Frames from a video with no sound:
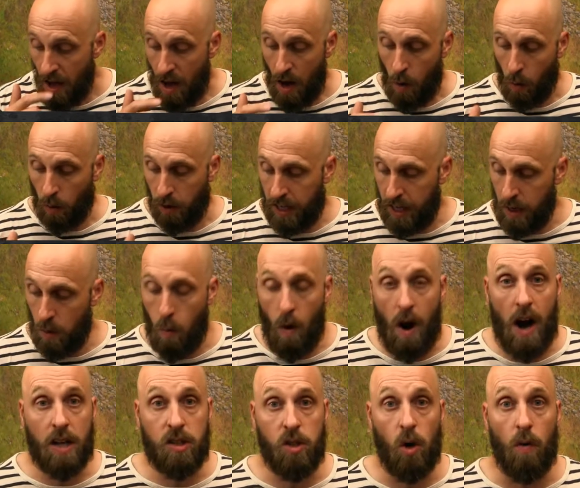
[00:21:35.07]
Well, he
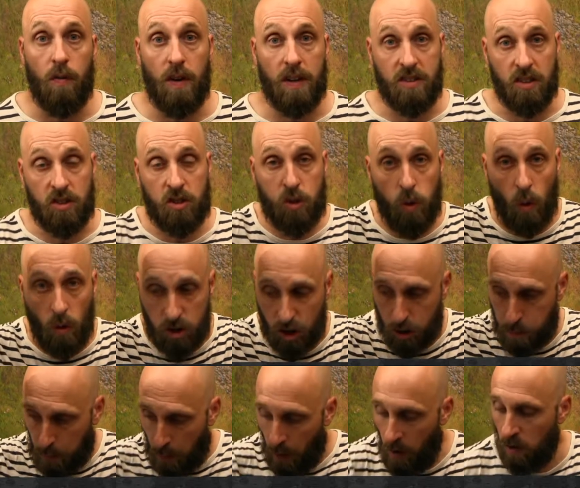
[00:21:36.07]
walks over as the
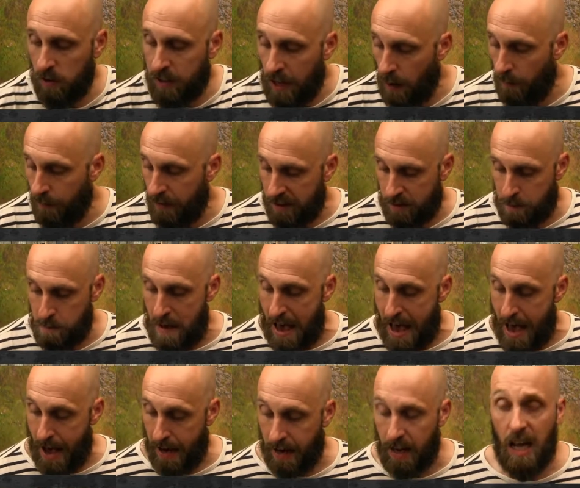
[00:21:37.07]
soldiers pull down this
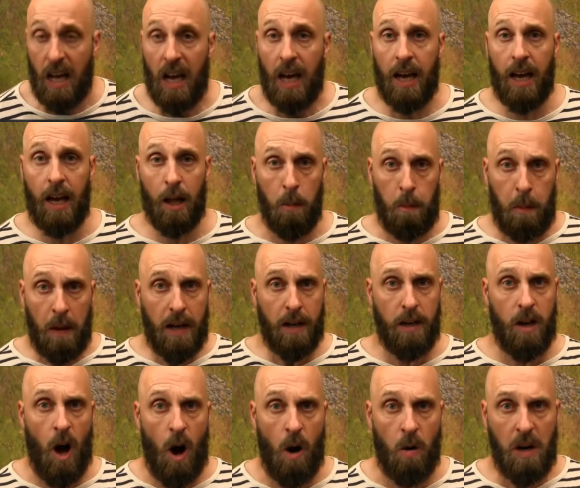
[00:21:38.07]
man. "Help!
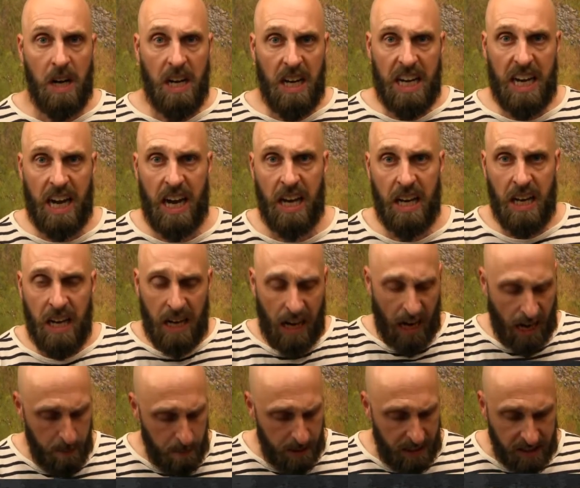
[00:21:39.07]
No!
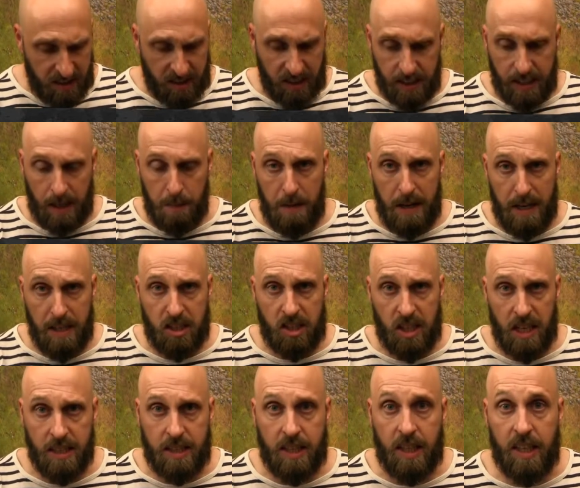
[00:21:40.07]
I'm
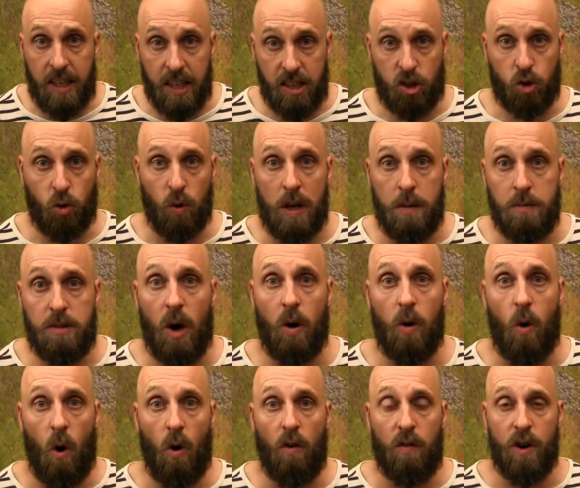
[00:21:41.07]
innocent! He screams out
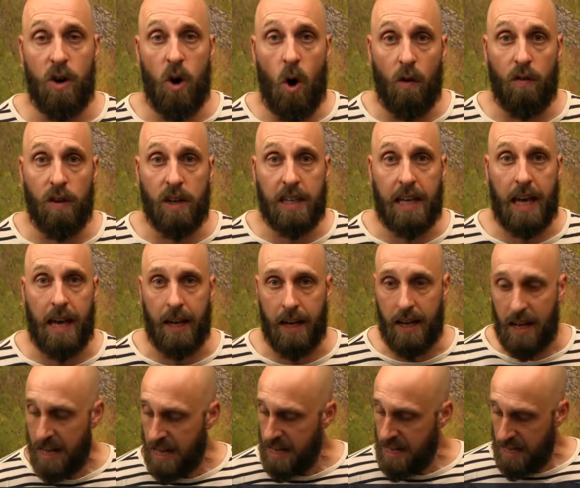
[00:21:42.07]
over and over again.
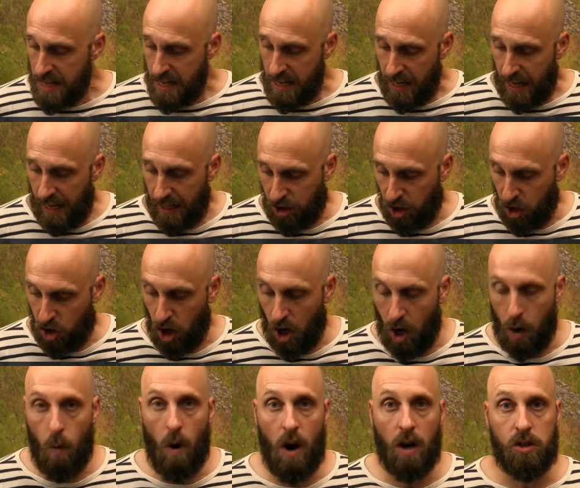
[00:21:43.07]

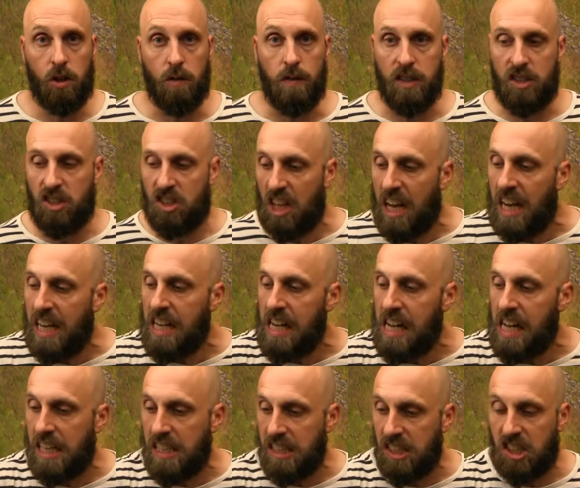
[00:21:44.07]
Aethersha walks over.
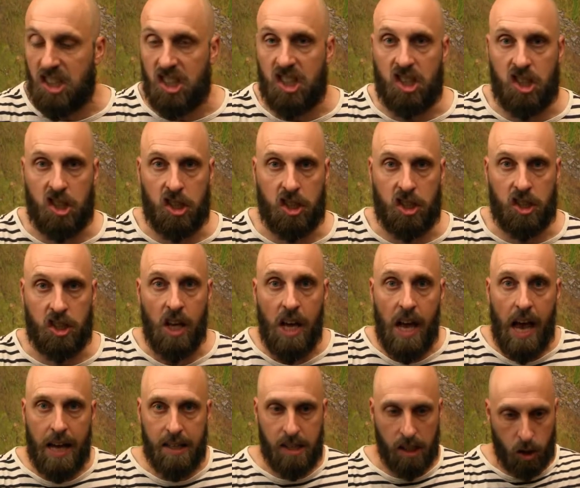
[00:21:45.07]
"Silence!"
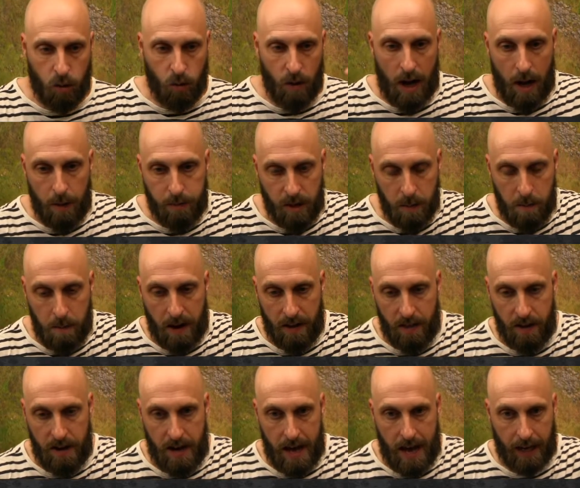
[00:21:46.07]
as he grabs him by
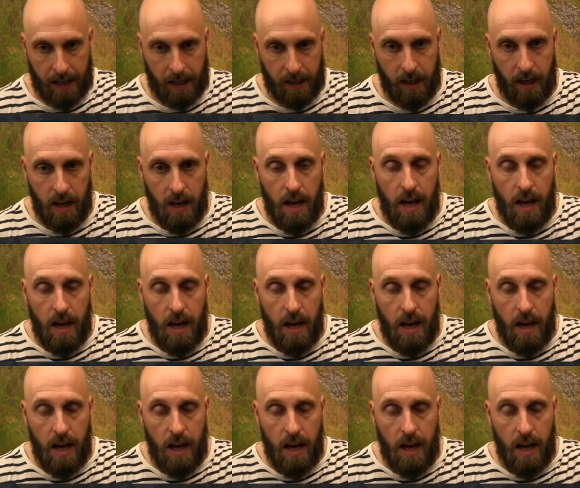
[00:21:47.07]
the neck.